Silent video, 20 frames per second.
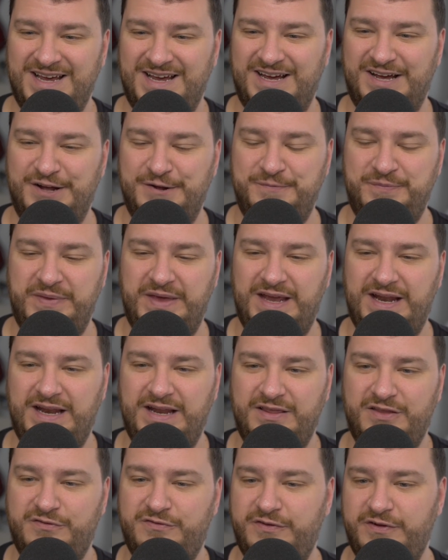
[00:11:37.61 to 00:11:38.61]
And
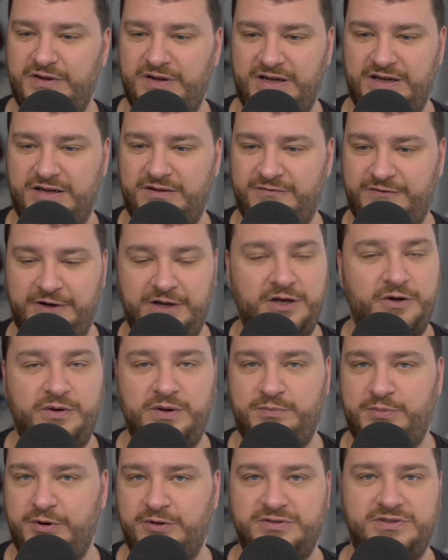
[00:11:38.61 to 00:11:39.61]
the video
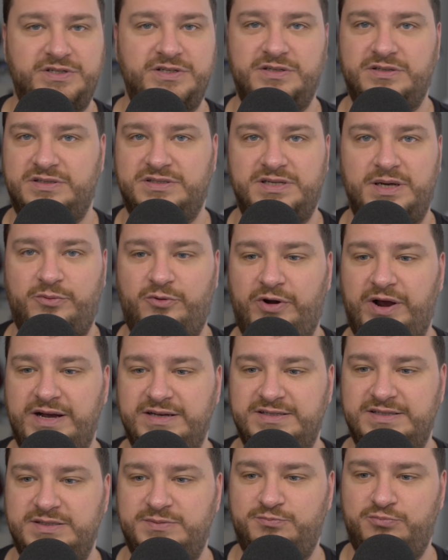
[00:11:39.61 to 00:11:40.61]
he posted
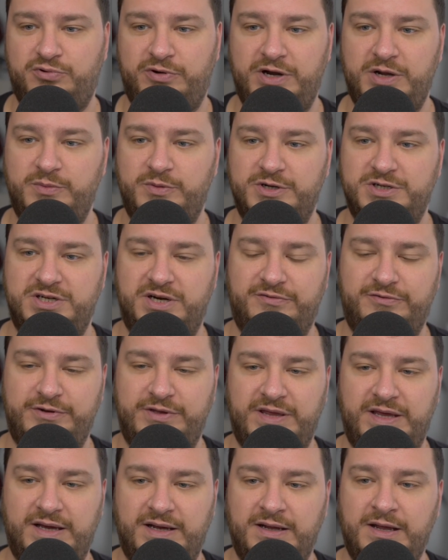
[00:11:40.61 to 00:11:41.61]
summarizes pretty much
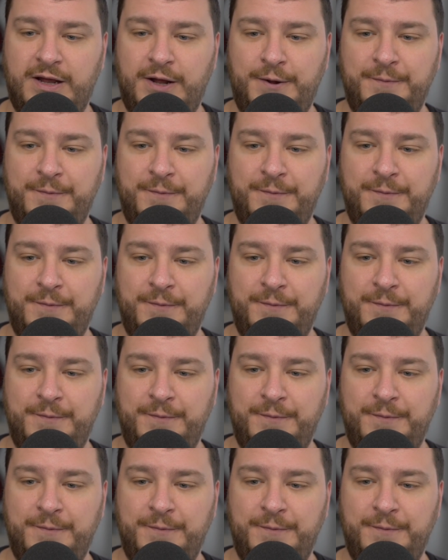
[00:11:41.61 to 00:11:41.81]
everything.